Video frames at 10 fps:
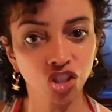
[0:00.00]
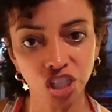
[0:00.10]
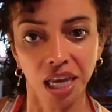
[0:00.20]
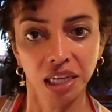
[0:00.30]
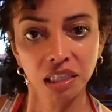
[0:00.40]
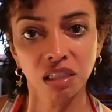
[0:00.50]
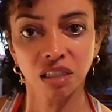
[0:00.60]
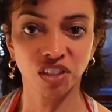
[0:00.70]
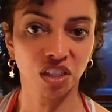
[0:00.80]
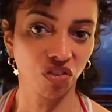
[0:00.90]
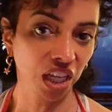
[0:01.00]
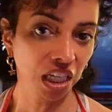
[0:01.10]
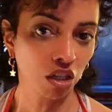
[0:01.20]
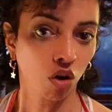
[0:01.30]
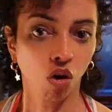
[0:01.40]
change if it's
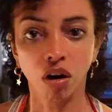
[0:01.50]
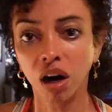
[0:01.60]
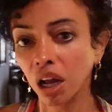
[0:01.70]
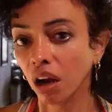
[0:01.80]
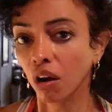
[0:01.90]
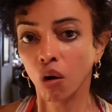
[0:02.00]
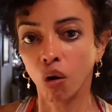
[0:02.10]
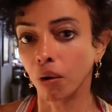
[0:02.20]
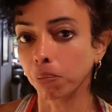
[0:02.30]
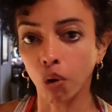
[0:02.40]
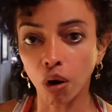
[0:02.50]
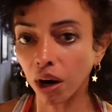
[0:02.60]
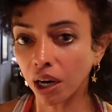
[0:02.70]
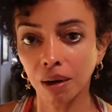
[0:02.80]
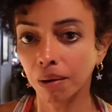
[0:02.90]
vegan or
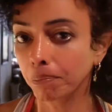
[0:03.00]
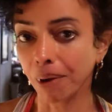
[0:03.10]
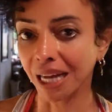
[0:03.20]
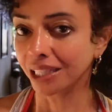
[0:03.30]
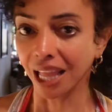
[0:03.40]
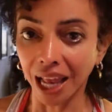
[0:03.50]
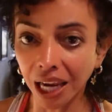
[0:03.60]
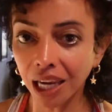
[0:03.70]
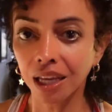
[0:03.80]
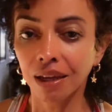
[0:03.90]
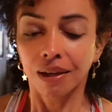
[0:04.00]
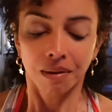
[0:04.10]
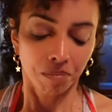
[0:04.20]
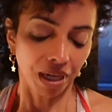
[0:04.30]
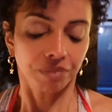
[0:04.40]
pork pastel.
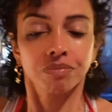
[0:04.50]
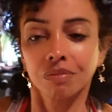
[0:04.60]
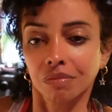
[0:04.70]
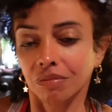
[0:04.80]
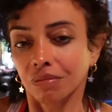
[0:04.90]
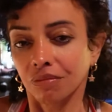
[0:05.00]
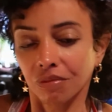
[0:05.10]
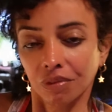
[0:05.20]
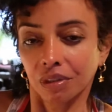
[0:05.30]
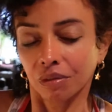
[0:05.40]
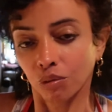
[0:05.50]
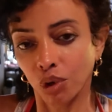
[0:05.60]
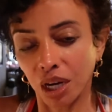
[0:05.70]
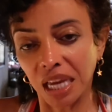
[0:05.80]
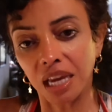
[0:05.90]
But
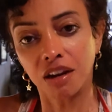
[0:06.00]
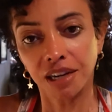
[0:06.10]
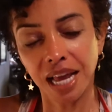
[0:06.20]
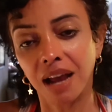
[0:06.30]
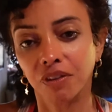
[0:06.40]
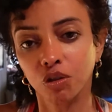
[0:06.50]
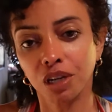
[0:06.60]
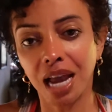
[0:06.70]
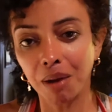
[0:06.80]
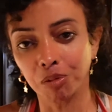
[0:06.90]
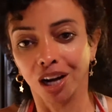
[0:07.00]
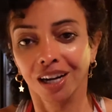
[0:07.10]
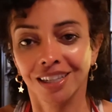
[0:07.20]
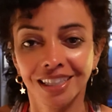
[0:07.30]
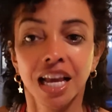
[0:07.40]
we're here and I have a new camera
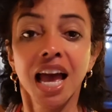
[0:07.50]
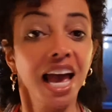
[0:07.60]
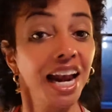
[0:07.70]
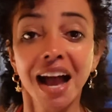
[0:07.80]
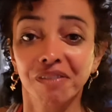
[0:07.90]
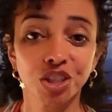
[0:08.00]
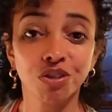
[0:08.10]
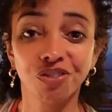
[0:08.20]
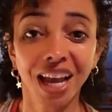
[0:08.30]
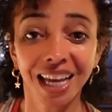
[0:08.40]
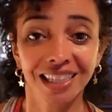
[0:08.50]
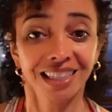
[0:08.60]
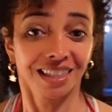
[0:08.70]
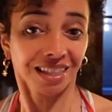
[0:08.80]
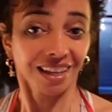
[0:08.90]
and I have a new
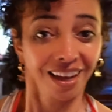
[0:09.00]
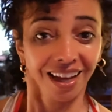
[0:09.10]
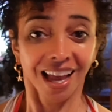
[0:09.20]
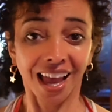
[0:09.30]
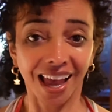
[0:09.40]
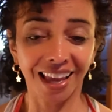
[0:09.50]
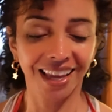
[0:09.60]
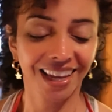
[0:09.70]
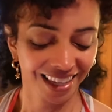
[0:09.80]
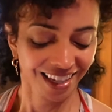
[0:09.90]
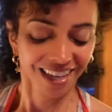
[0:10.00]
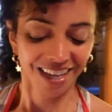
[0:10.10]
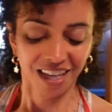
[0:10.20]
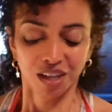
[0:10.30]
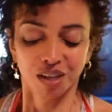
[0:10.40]
face. Hey!
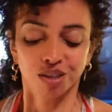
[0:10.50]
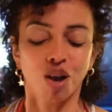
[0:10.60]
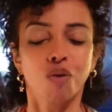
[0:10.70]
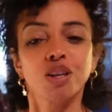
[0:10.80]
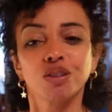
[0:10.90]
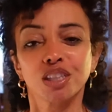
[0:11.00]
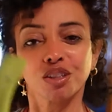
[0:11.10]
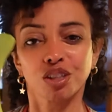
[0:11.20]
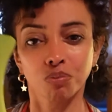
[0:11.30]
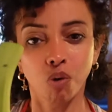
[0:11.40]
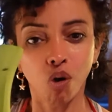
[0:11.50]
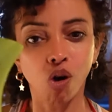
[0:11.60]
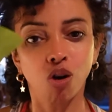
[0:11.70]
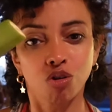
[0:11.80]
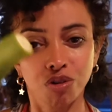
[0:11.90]
So we're using the
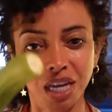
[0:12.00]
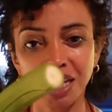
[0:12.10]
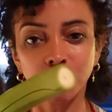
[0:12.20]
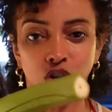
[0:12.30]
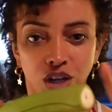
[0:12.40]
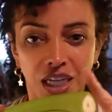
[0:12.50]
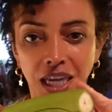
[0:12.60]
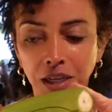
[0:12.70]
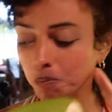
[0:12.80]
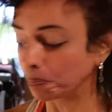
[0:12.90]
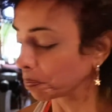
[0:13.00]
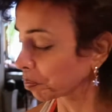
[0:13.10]
small green cooking,